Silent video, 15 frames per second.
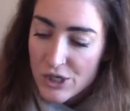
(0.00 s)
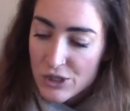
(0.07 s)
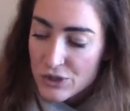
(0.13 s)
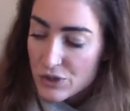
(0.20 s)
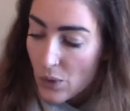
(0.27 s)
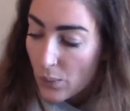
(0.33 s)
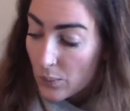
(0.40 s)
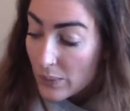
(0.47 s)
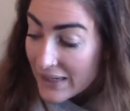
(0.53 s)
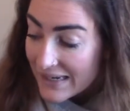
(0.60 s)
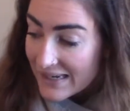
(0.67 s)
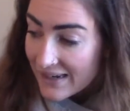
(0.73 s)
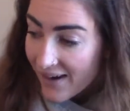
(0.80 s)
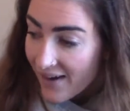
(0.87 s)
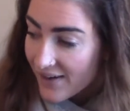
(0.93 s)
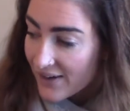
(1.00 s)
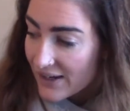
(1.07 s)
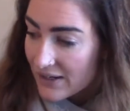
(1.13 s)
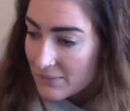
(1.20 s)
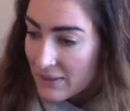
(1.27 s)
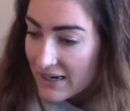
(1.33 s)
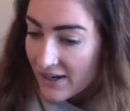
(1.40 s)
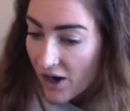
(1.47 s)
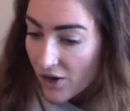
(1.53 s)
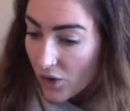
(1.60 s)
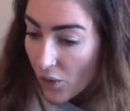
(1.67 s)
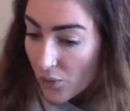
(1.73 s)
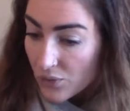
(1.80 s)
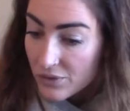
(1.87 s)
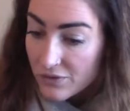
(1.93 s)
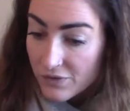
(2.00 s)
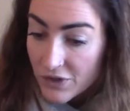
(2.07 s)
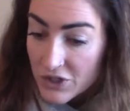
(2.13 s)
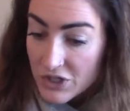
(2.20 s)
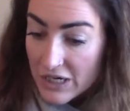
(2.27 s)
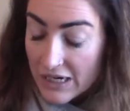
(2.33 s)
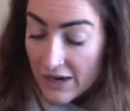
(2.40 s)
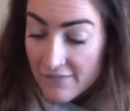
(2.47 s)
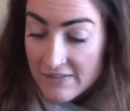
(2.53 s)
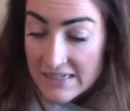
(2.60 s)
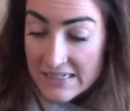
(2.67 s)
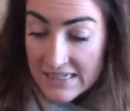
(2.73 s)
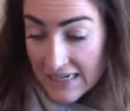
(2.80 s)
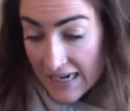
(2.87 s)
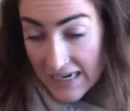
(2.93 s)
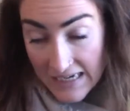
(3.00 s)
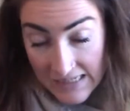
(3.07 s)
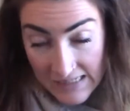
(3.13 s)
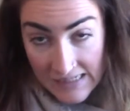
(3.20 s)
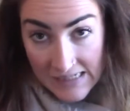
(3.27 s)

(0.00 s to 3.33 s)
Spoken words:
So we are going to make our own version of it today,